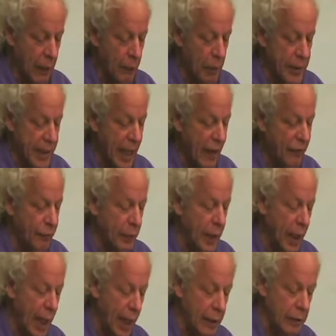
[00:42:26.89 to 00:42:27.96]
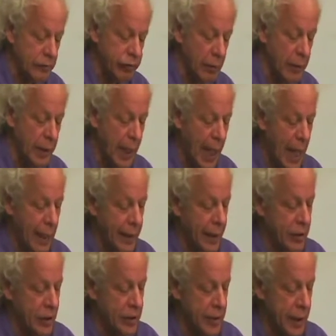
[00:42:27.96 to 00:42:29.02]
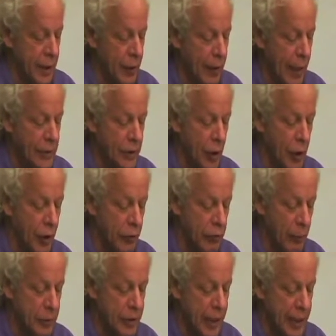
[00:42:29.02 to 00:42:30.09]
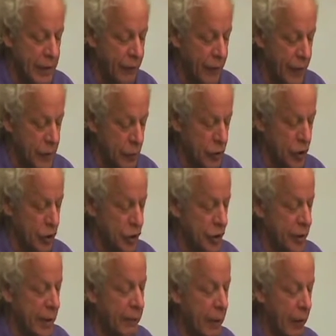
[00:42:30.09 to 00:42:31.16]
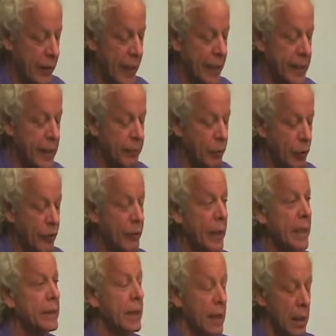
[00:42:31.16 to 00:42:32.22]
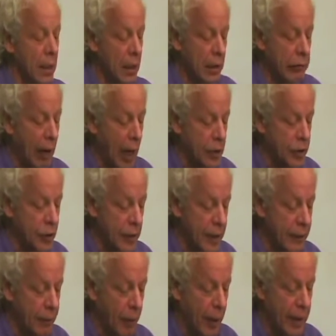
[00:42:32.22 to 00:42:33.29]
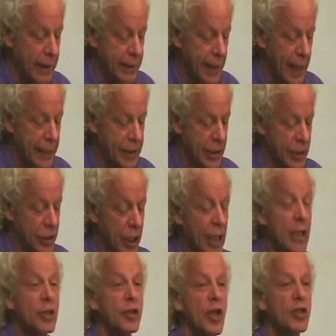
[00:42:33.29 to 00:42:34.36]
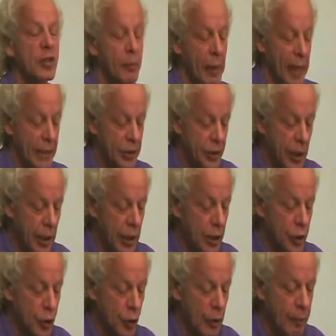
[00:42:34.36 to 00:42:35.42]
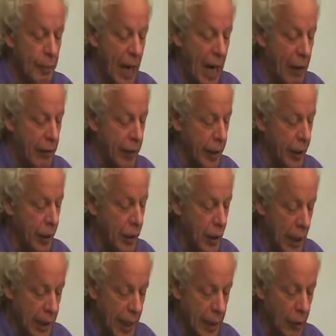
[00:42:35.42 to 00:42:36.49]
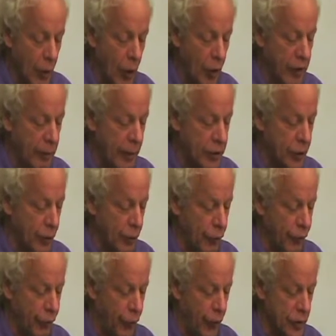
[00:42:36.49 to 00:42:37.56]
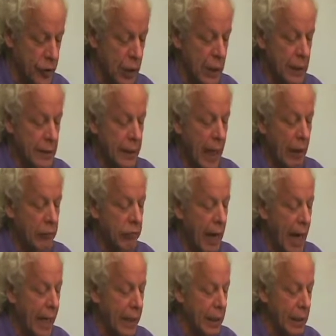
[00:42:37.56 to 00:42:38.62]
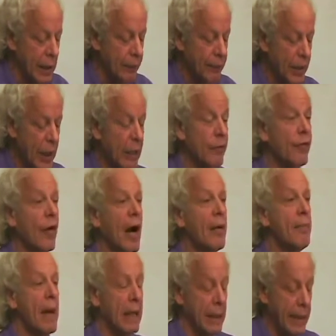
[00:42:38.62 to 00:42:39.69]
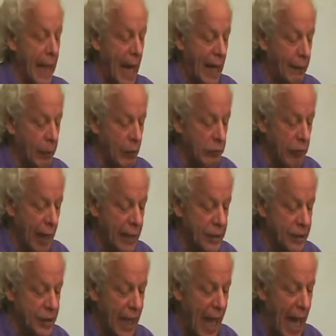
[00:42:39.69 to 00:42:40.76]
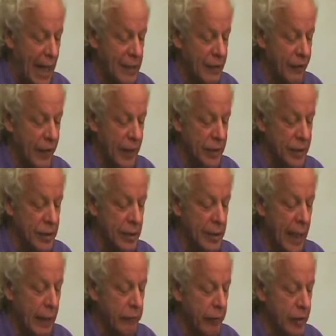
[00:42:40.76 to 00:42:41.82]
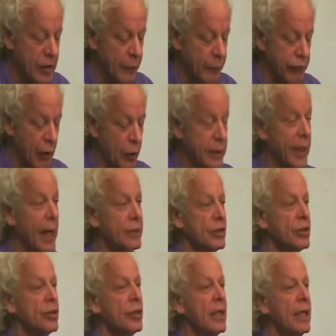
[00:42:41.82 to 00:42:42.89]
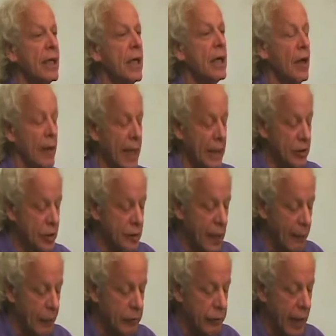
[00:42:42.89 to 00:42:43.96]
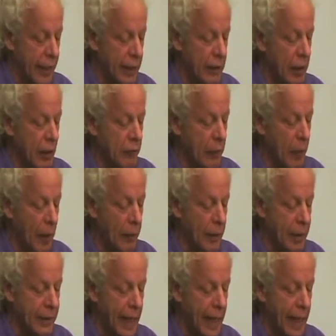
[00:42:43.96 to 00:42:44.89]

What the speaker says: But the FBI criminalities continue against other groups and individuals, such as the American Indian Movement, La Raza Unida Party of Texas, CISPES, Judy Barry, again, who Arthur mentioned, Earth First, and radical environmental and animal rights activists, and recent protesters, against the Democratic and Republican